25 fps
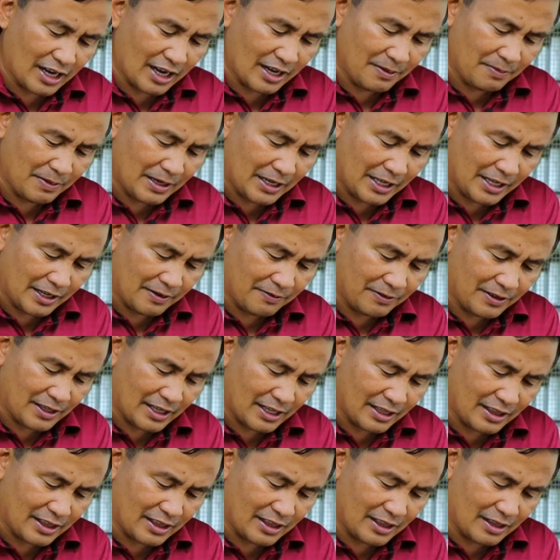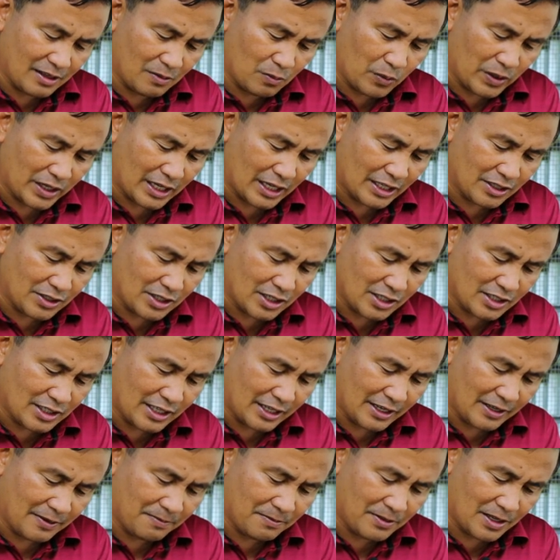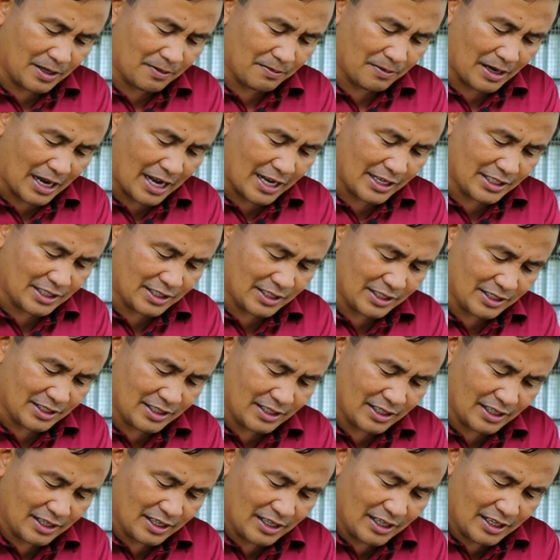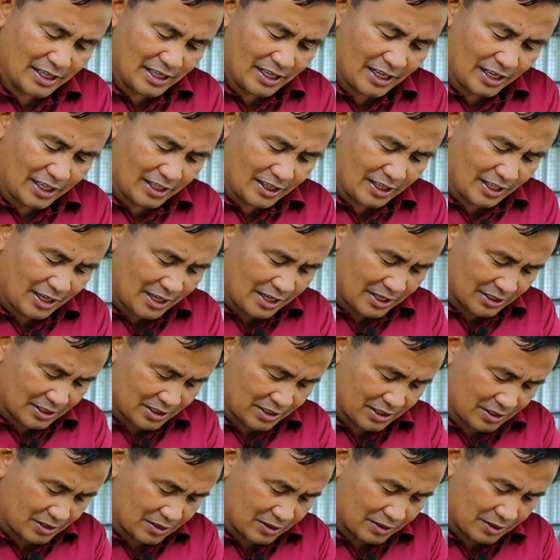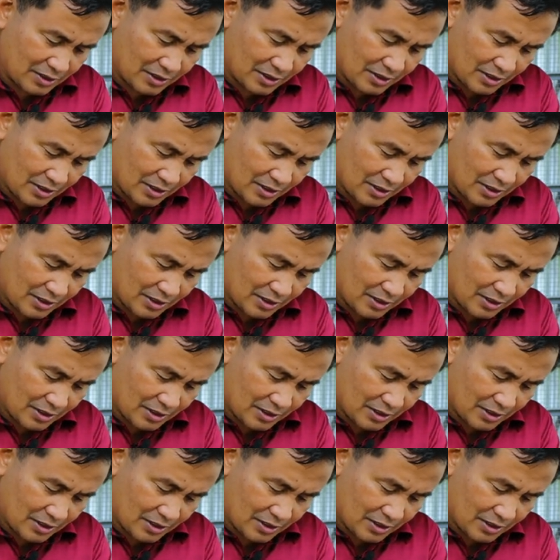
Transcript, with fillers: I believe that we can just leave them as it is,